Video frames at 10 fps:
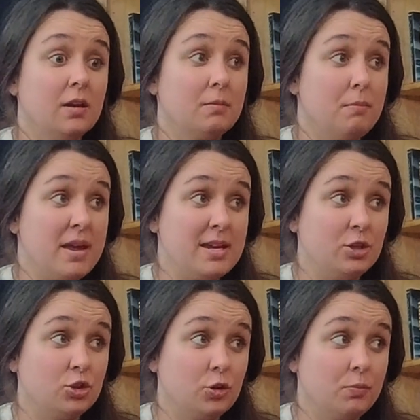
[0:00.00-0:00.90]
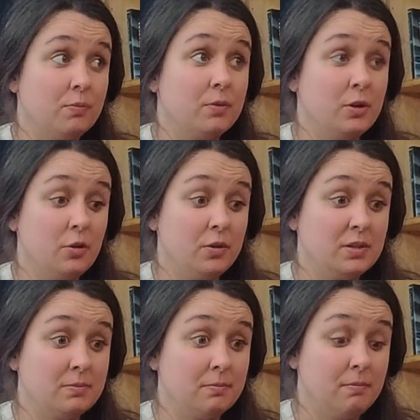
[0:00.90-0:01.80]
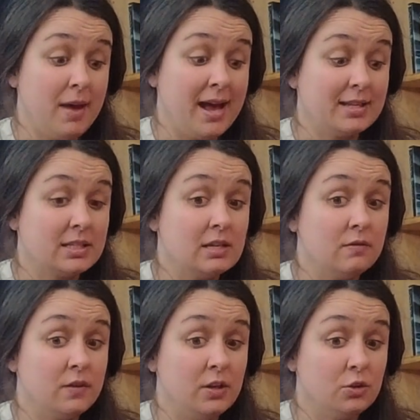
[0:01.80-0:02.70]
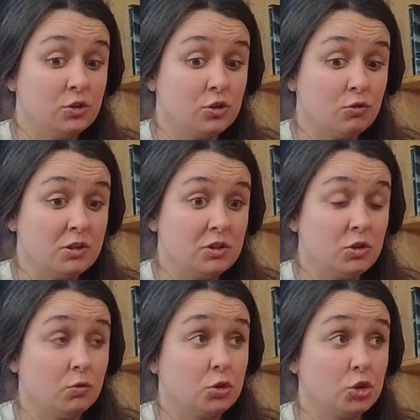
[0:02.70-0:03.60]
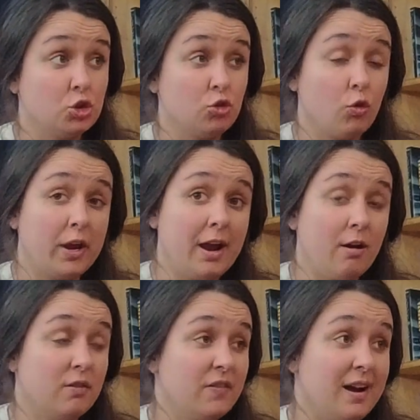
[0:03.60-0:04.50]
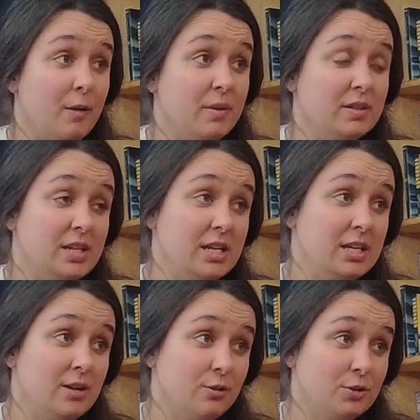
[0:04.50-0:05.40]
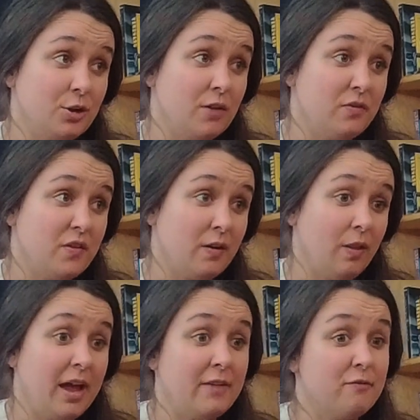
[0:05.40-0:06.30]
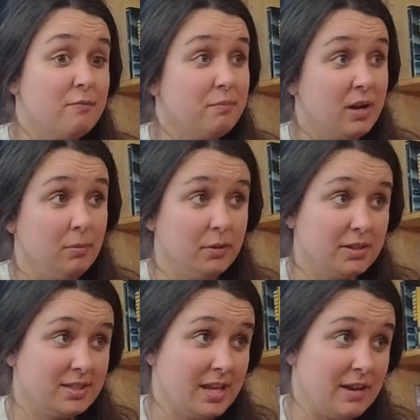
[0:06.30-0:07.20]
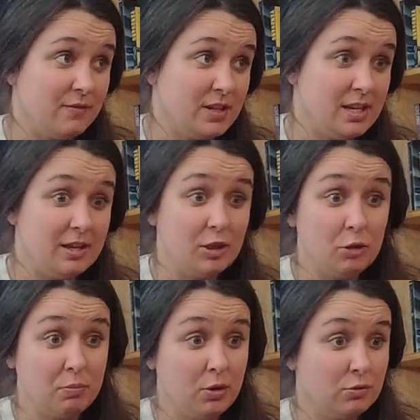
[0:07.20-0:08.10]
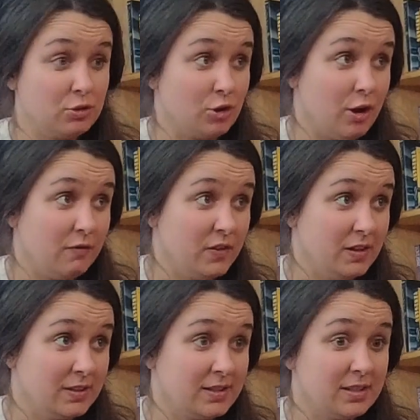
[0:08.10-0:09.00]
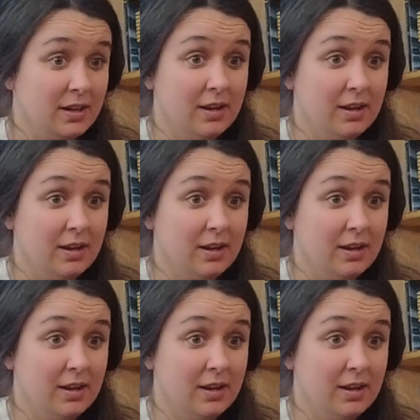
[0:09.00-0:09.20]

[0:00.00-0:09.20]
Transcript: making sure, these massive industries don't destroy our environment and take years off of our life, public safety, the post office,